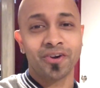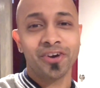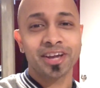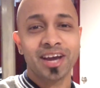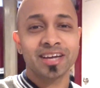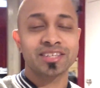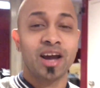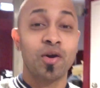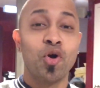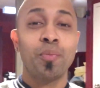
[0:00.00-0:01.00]
All right, guys,
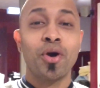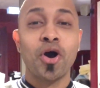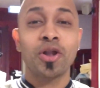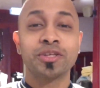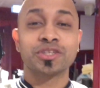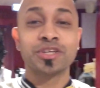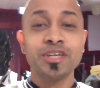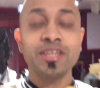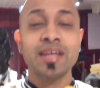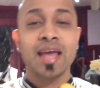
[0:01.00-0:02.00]
I hope all is
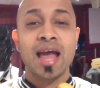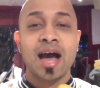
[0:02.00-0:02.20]
good.